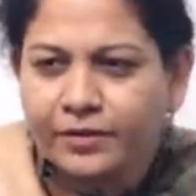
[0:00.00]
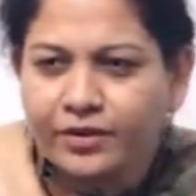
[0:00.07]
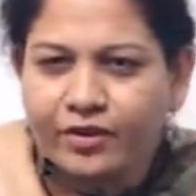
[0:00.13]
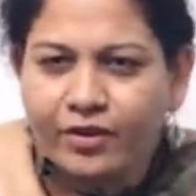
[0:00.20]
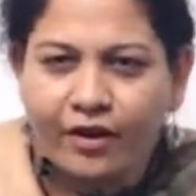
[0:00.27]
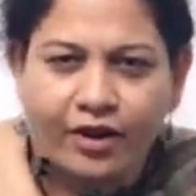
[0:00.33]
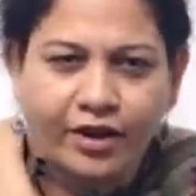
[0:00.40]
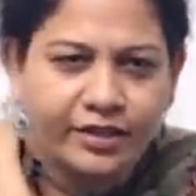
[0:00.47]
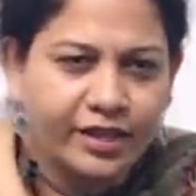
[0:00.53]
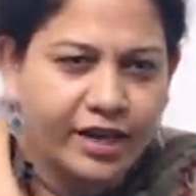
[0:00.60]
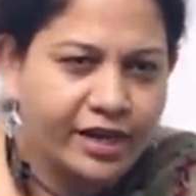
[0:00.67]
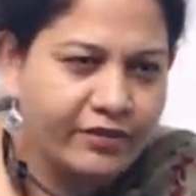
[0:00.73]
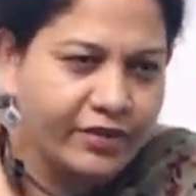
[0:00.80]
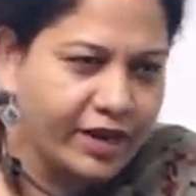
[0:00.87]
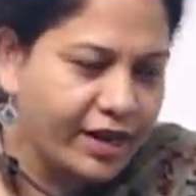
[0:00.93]
Not
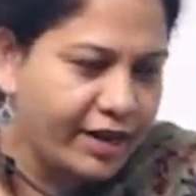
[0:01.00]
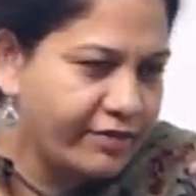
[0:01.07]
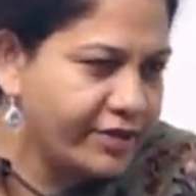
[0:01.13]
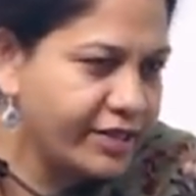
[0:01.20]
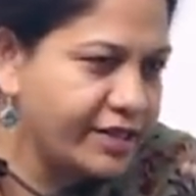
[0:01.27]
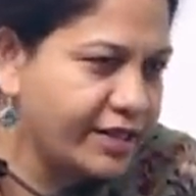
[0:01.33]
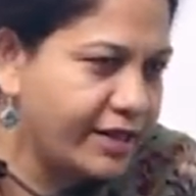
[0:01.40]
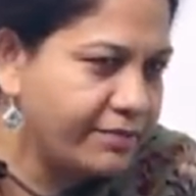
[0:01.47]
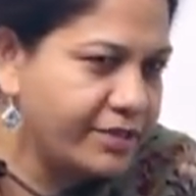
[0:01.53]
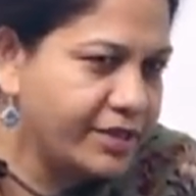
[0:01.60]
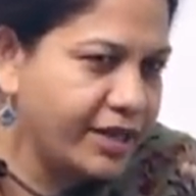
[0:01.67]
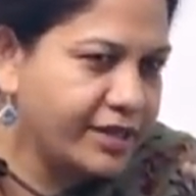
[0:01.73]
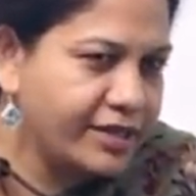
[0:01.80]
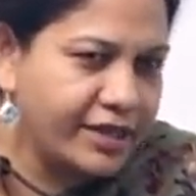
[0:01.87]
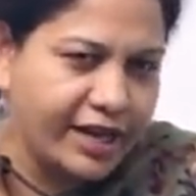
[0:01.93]
that we love the
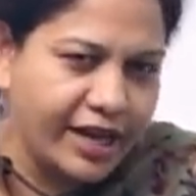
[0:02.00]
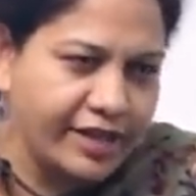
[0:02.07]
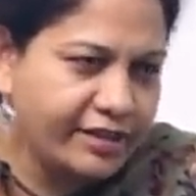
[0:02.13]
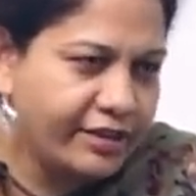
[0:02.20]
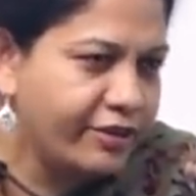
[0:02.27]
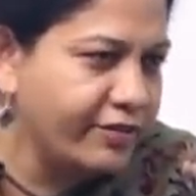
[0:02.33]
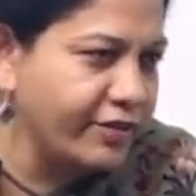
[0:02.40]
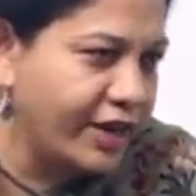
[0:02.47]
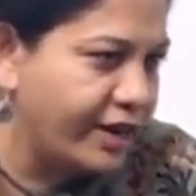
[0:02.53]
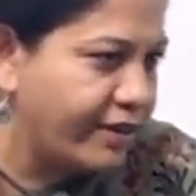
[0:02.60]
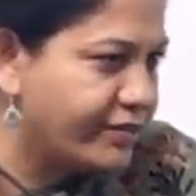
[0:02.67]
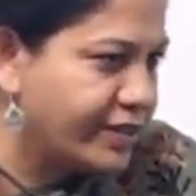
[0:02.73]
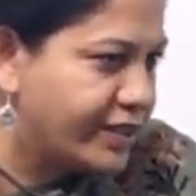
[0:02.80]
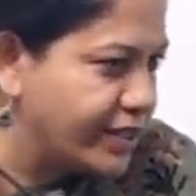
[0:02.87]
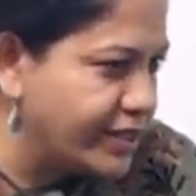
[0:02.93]
subject, neither do we
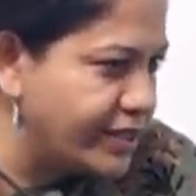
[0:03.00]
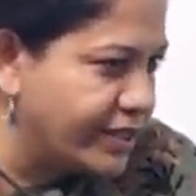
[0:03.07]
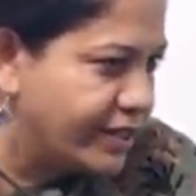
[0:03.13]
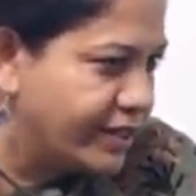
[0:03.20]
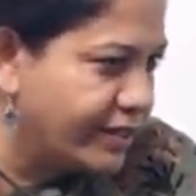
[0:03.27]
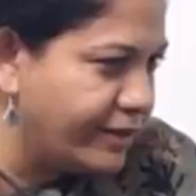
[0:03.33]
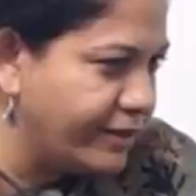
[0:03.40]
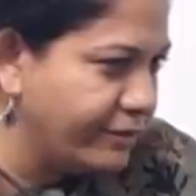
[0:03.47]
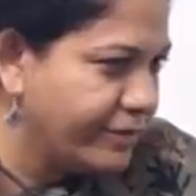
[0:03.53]
love the teacher.